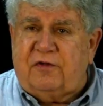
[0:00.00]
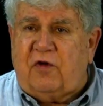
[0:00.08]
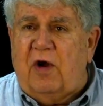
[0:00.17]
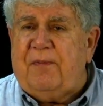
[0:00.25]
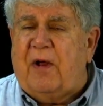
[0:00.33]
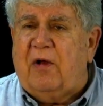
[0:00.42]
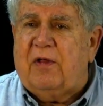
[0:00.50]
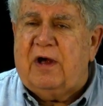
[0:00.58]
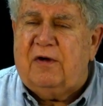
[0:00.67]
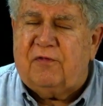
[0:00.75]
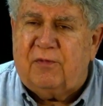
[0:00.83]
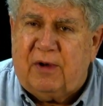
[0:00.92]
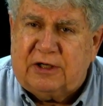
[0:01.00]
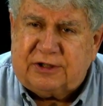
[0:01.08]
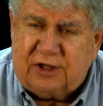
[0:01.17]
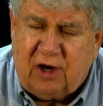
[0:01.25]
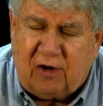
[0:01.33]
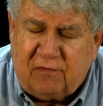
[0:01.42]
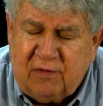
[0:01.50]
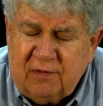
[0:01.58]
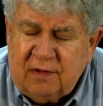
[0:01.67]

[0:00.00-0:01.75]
Scrape all that information off